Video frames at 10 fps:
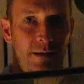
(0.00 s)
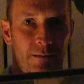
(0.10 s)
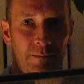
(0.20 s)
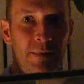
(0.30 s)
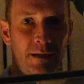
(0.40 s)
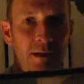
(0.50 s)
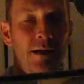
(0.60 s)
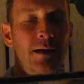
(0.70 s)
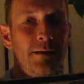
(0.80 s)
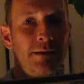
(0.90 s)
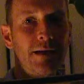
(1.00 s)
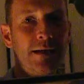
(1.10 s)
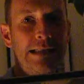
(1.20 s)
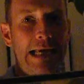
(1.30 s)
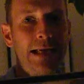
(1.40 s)
get, yeah. Them, yeah. To
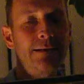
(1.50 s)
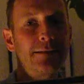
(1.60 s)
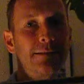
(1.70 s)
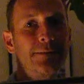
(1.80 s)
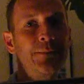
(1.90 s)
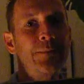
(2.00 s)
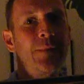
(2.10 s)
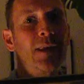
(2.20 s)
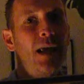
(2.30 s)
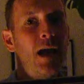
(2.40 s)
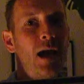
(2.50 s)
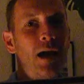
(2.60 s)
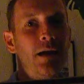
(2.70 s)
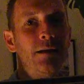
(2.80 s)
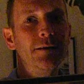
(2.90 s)
yeah. get dates. Yeah.
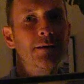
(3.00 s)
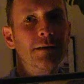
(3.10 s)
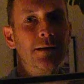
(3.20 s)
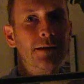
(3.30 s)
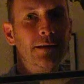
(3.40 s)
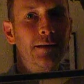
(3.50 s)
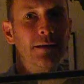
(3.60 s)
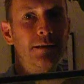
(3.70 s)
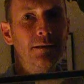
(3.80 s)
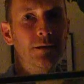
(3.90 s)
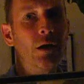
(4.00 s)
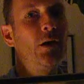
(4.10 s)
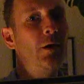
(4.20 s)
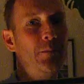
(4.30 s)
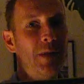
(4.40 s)
are they passing them to you or are they no,
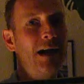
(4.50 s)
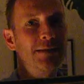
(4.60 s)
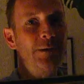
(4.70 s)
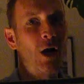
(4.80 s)
passing no, them to her?